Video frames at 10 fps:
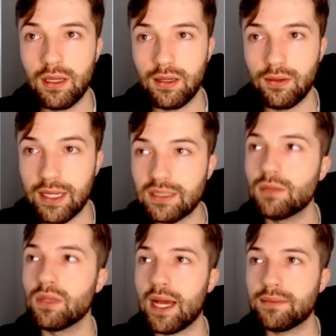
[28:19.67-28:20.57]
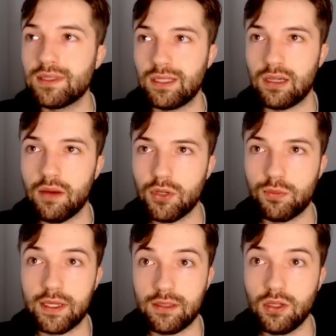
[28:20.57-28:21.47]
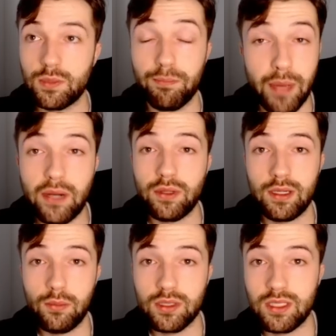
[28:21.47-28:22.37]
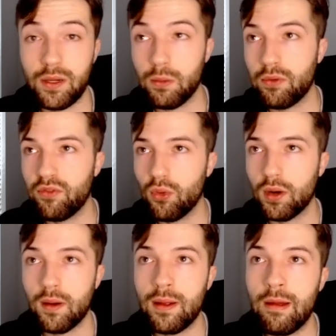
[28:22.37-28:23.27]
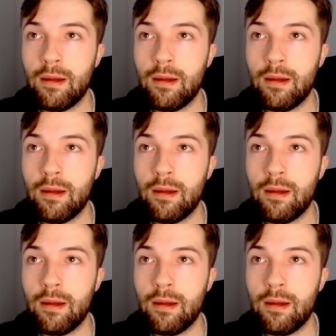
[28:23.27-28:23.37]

You know, he has some lapses in coverage, but he looks better than he was the year before.